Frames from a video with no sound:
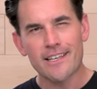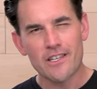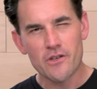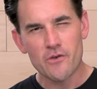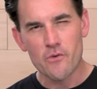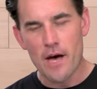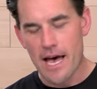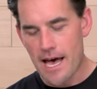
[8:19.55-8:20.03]

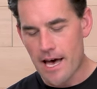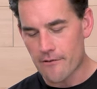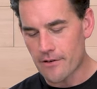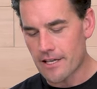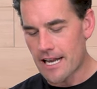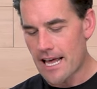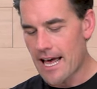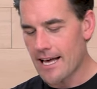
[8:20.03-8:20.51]
you
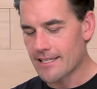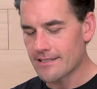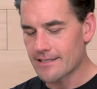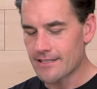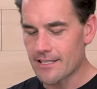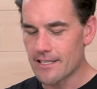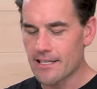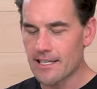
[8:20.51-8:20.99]
have an
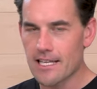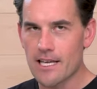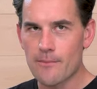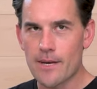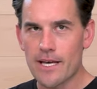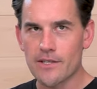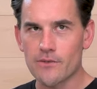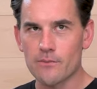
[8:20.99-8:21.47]
accident.
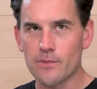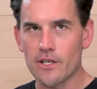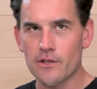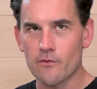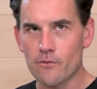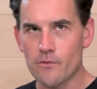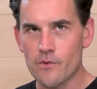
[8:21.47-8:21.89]
EMS will be able to